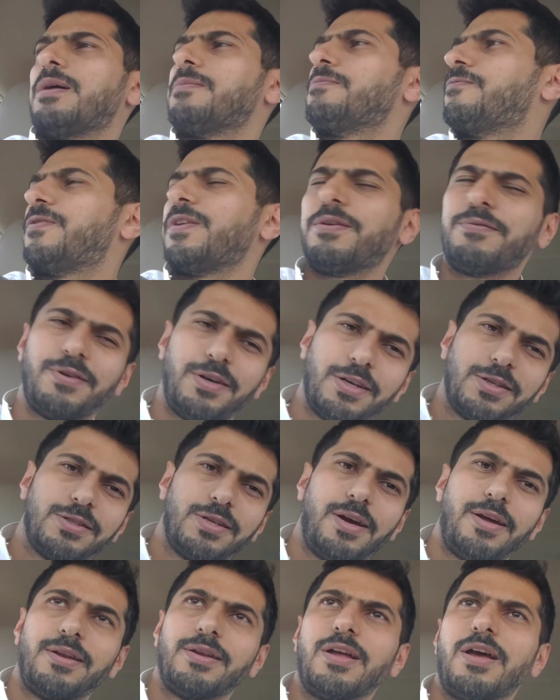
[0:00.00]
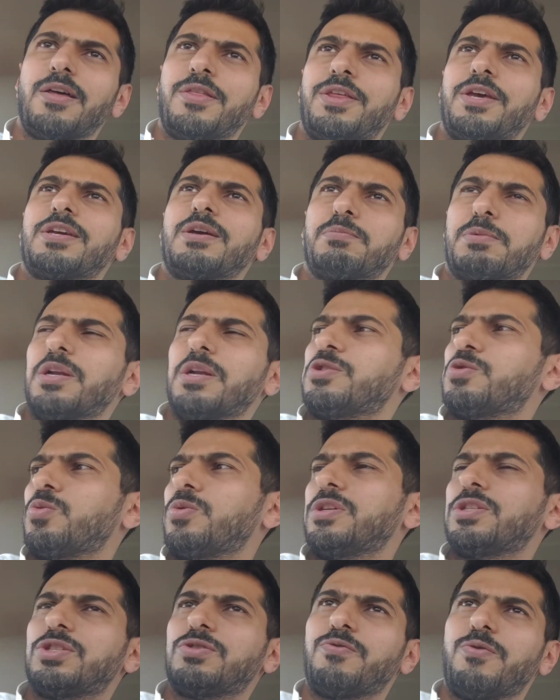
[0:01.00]
I'm very excited. I think I'm gonna
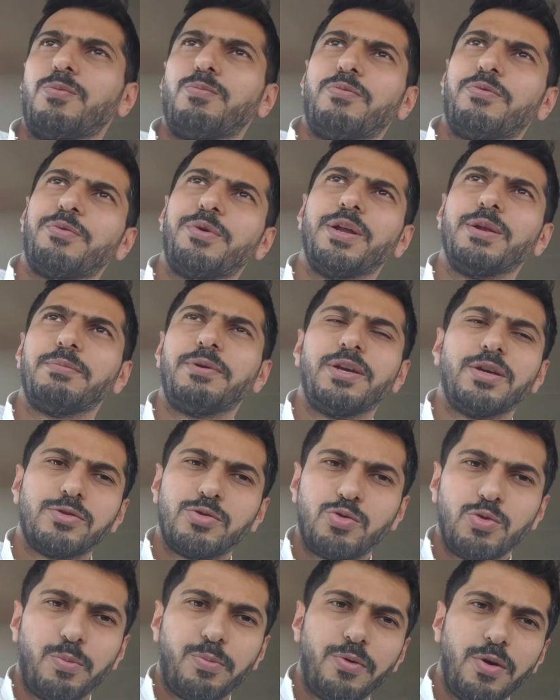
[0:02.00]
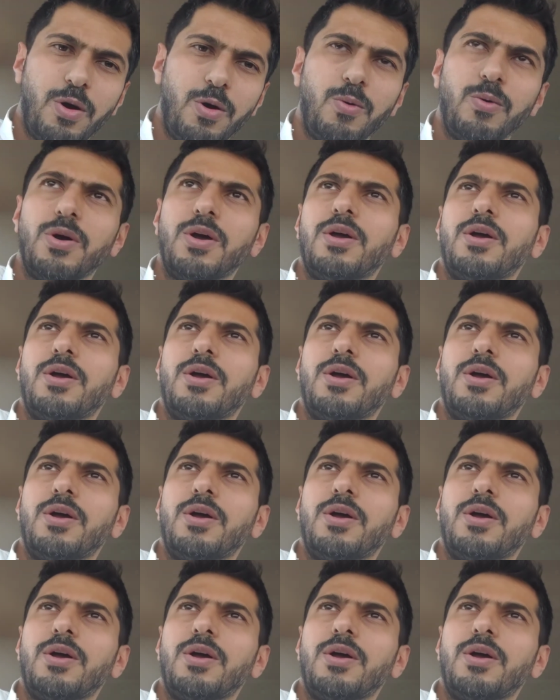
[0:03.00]
switch from the Realme X2 Pro